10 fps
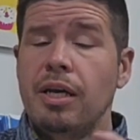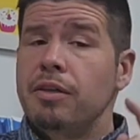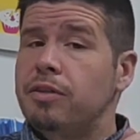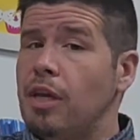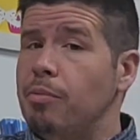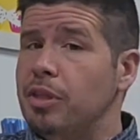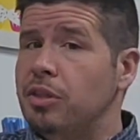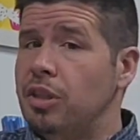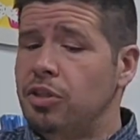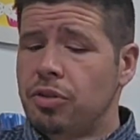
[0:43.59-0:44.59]
same as
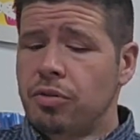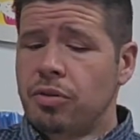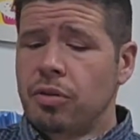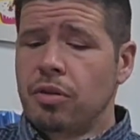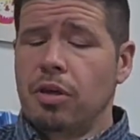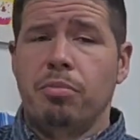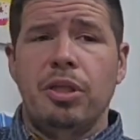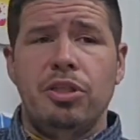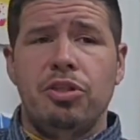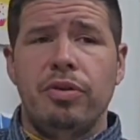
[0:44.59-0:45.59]
teachers,
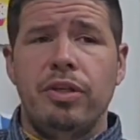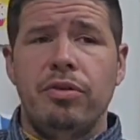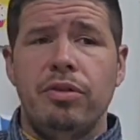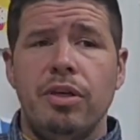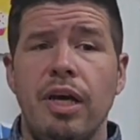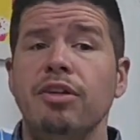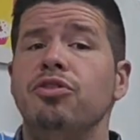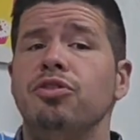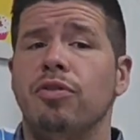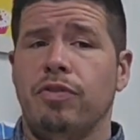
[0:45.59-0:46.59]
administrators, and
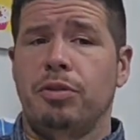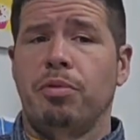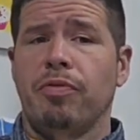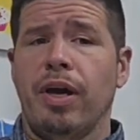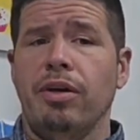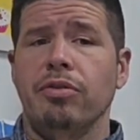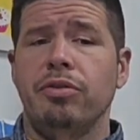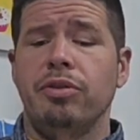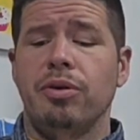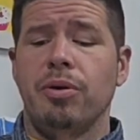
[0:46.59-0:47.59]
service providers.